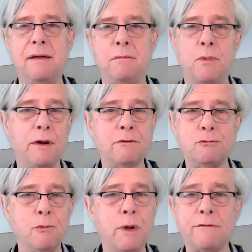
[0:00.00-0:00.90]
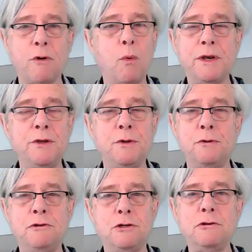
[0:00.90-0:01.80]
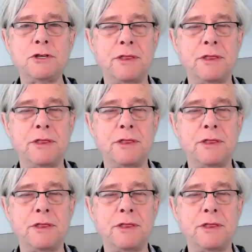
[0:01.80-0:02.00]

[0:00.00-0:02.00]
whatever one you choose,